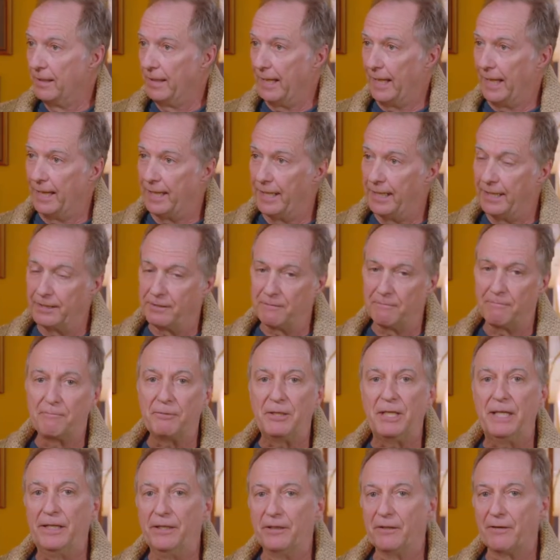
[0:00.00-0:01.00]
And
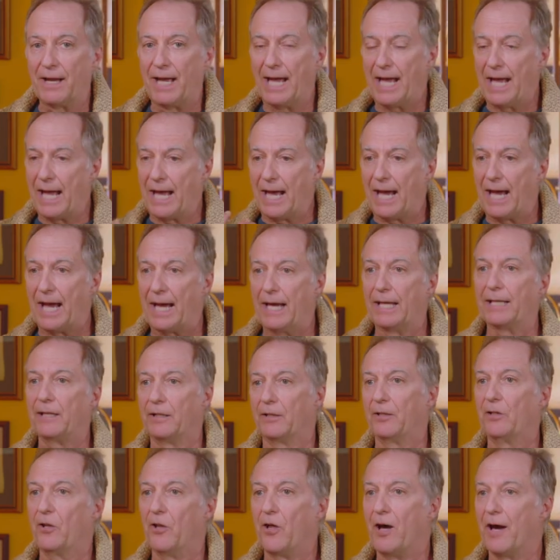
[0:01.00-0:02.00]
Peter had a
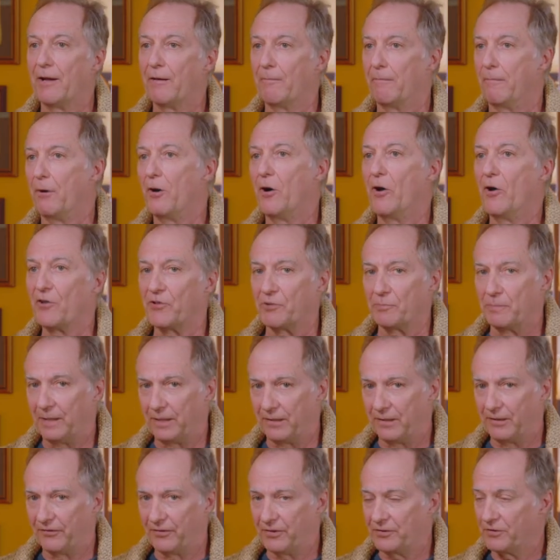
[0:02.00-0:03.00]
lot of balls
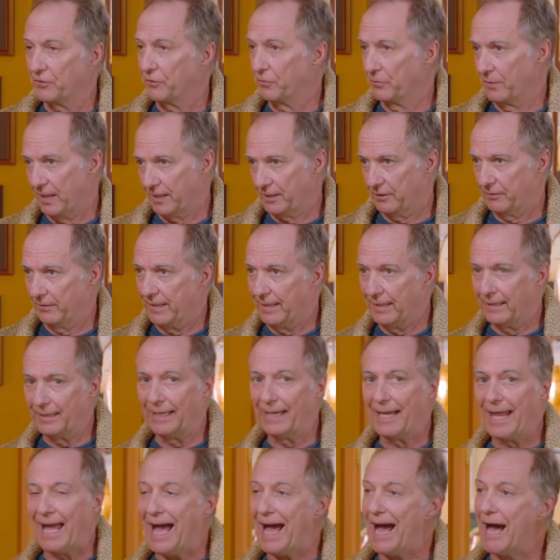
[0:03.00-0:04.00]
because as a director, he
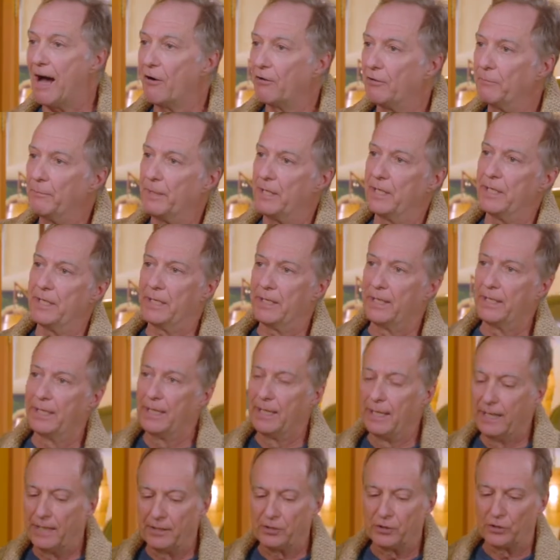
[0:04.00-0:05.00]
allowed me
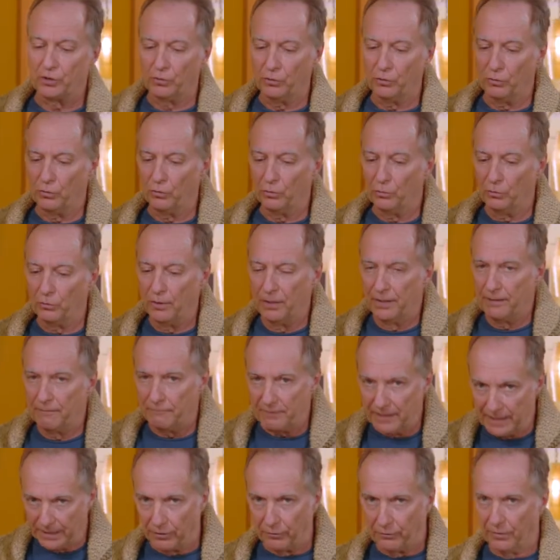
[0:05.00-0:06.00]
to
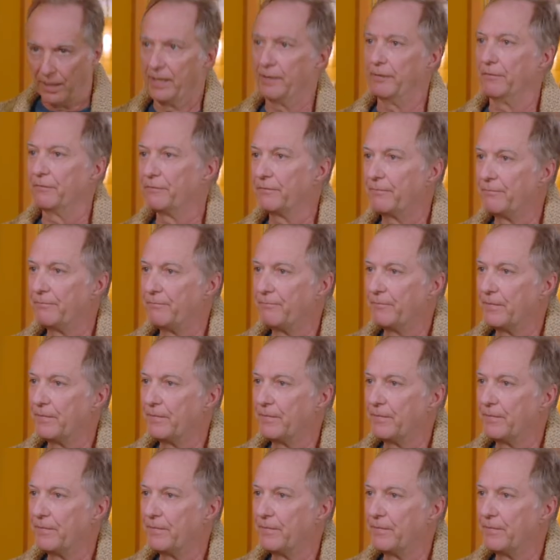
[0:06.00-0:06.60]
be creative.